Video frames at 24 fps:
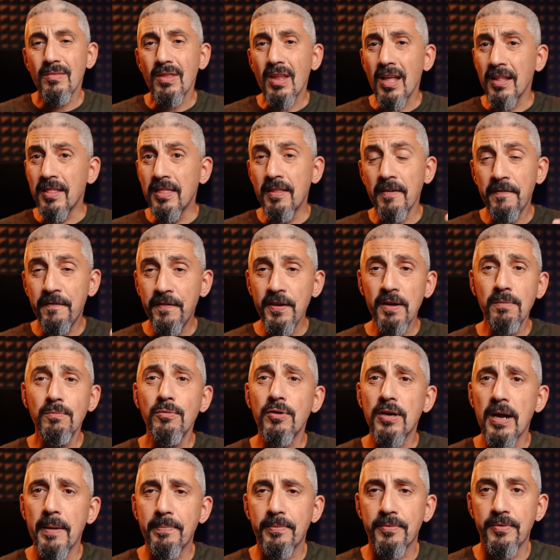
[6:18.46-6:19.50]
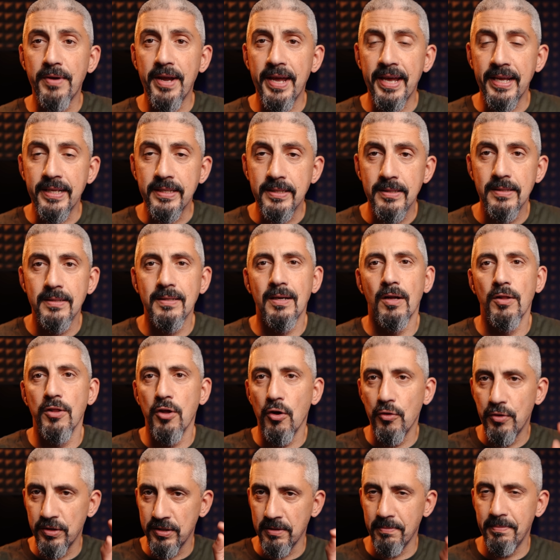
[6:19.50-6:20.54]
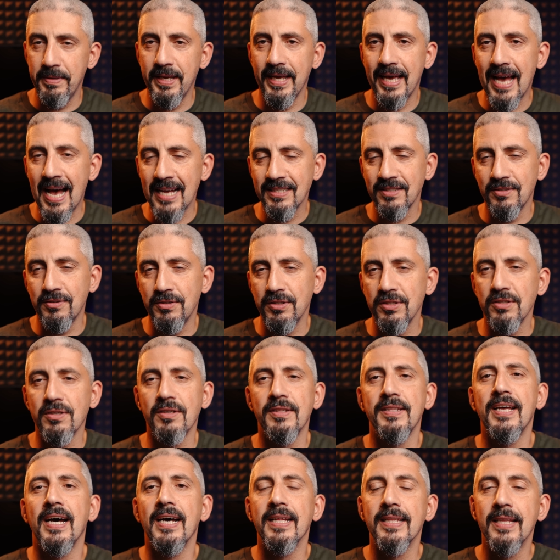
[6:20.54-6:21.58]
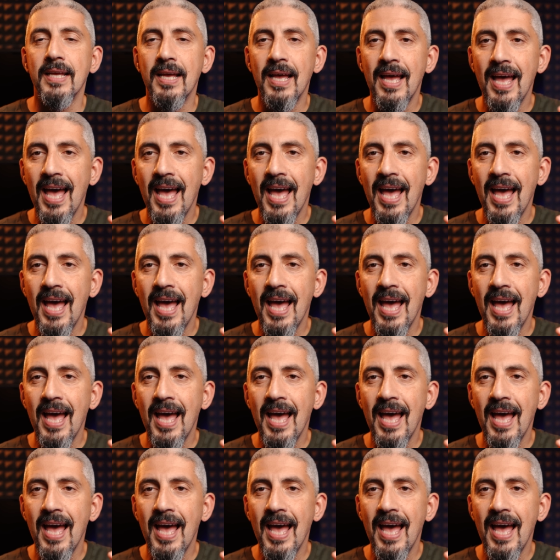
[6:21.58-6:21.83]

The firmware upgrades, although there's a big asterisk on that,